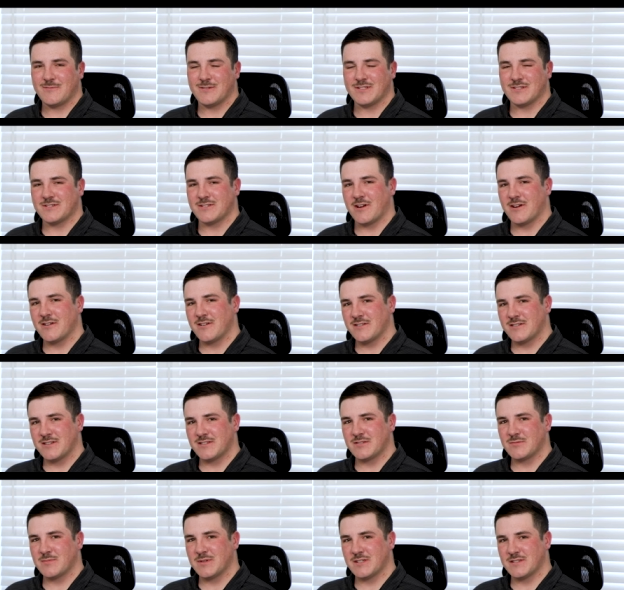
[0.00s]
When starting
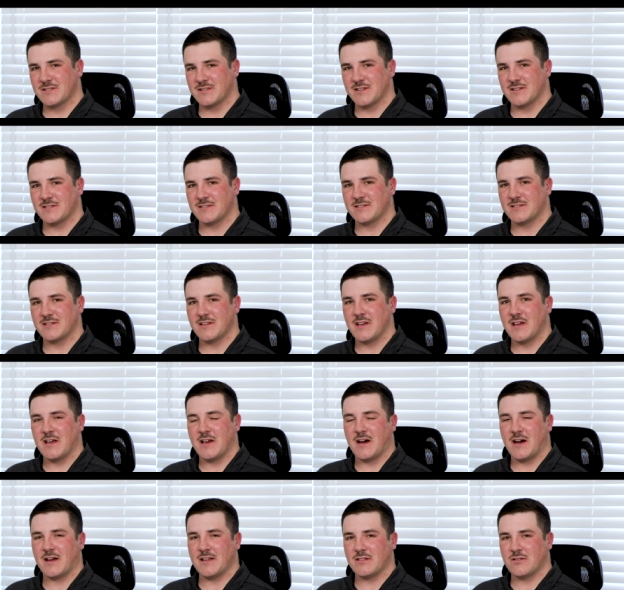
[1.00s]
this business,
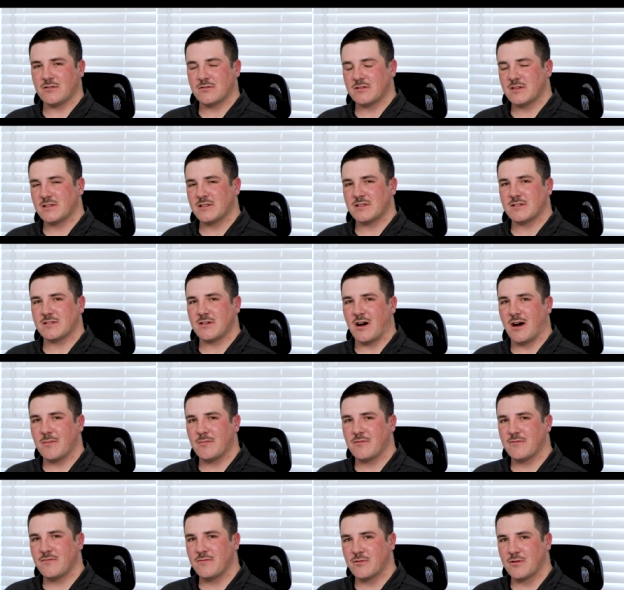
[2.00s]
I looked at the
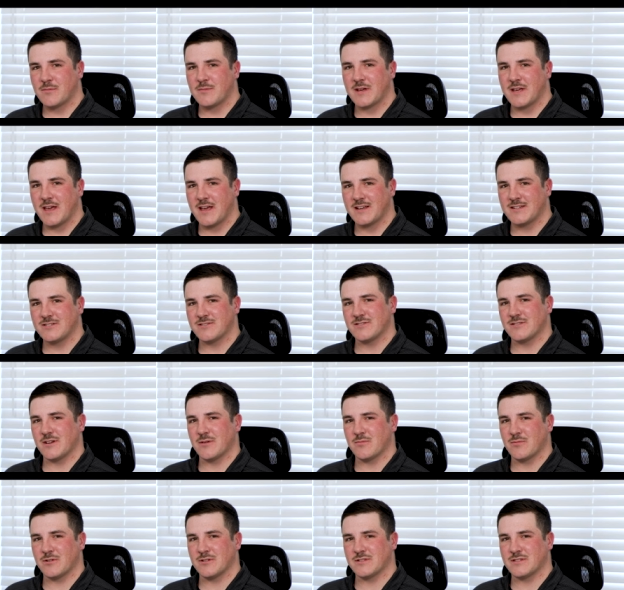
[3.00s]
top performing agents
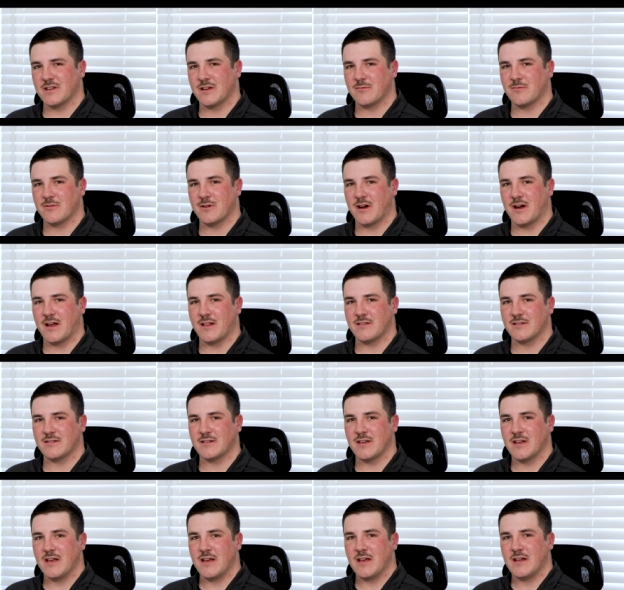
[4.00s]
on Prince Edward Island